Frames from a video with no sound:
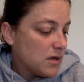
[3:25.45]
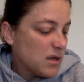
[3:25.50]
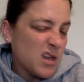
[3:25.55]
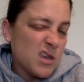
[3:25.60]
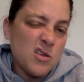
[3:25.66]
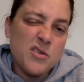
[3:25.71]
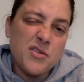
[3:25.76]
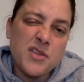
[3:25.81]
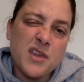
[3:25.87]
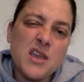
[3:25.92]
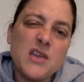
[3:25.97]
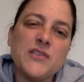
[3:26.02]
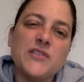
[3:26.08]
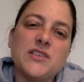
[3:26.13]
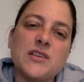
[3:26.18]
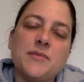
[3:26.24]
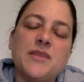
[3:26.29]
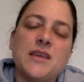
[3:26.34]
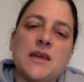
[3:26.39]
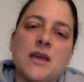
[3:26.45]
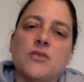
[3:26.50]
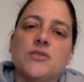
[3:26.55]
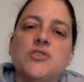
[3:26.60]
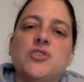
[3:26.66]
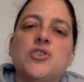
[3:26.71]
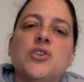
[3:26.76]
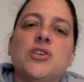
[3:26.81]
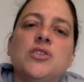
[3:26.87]
Can you think of something
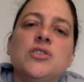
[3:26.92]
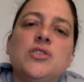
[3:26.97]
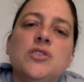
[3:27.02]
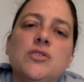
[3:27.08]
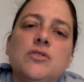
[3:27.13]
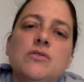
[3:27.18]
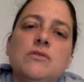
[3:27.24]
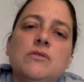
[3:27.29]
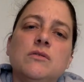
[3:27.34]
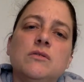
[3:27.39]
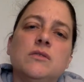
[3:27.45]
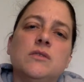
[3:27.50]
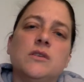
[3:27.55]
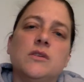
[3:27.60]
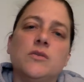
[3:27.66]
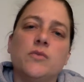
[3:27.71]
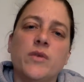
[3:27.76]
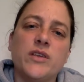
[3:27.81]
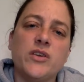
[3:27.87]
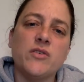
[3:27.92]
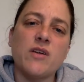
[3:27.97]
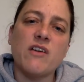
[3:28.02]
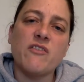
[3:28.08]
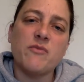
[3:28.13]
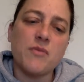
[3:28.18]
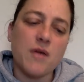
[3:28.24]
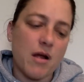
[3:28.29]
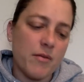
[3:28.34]
else you can do when you
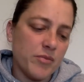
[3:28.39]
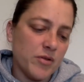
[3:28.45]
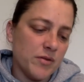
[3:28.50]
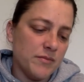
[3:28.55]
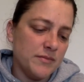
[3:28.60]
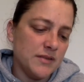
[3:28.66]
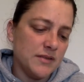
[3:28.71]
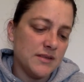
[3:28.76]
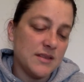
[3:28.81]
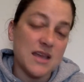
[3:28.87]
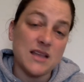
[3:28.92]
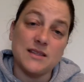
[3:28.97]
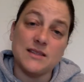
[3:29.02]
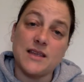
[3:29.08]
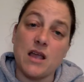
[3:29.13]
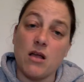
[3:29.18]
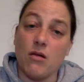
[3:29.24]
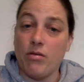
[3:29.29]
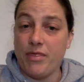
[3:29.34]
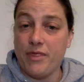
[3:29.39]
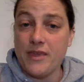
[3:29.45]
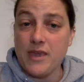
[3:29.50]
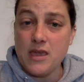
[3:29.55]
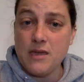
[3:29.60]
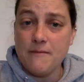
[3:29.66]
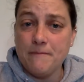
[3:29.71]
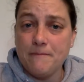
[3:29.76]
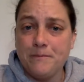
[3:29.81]
have problems that's
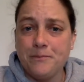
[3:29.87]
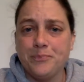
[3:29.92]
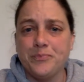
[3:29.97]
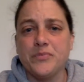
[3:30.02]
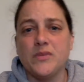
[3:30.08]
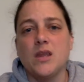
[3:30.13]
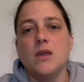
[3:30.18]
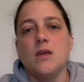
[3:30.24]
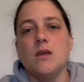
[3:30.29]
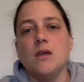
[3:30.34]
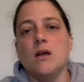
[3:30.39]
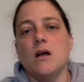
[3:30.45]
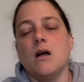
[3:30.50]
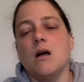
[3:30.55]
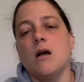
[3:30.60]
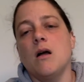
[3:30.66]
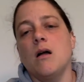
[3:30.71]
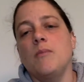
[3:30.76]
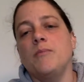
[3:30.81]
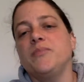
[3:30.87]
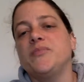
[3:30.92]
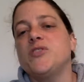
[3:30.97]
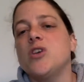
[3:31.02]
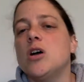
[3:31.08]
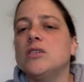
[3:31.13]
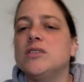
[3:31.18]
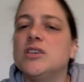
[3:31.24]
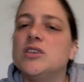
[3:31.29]
healthy? Um,
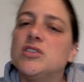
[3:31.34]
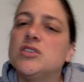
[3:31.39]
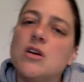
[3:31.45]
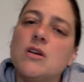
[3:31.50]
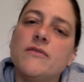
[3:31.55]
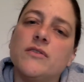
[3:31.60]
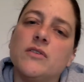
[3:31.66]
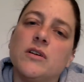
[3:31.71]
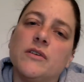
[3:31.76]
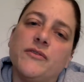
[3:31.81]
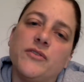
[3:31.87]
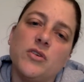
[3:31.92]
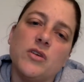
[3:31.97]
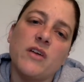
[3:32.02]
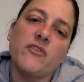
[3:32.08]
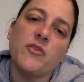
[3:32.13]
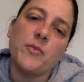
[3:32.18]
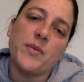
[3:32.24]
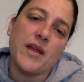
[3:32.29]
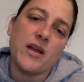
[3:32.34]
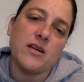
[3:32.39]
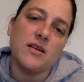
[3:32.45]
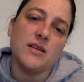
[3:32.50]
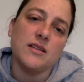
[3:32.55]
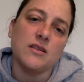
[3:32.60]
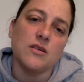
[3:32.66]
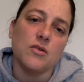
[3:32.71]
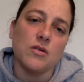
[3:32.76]
talk this over if you have a
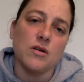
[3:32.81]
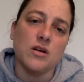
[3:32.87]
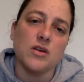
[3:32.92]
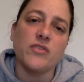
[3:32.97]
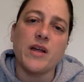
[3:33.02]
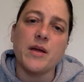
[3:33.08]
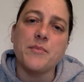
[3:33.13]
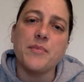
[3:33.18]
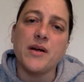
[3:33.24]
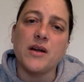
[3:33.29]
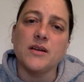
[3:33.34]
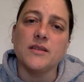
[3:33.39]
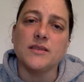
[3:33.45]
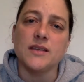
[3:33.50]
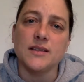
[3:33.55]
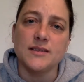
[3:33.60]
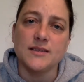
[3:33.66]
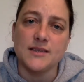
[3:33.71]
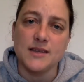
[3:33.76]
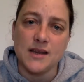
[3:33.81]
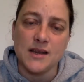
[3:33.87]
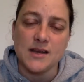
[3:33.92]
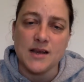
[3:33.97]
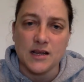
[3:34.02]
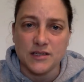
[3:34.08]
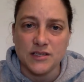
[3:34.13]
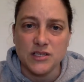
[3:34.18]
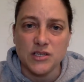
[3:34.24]
parent or a grandparent that's sitting
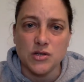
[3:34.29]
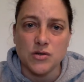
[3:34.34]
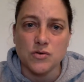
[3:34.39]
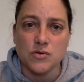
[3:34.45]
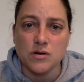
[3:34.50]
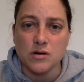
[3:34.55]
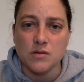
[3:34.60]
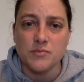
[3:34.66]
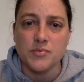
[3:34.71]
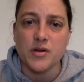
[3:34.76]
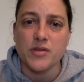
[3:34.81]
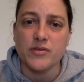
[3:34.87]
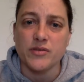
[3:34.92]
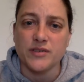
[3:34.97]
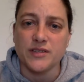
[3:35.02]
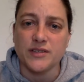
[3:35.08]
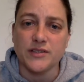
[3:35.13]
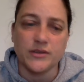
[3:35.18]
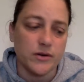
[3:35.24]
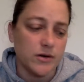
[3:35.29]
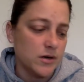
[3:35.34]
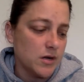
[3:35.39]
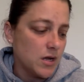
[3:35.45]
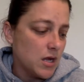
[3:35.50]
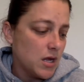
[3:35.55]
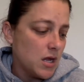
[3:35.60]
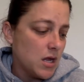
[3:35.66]
next to you or a brother or sister.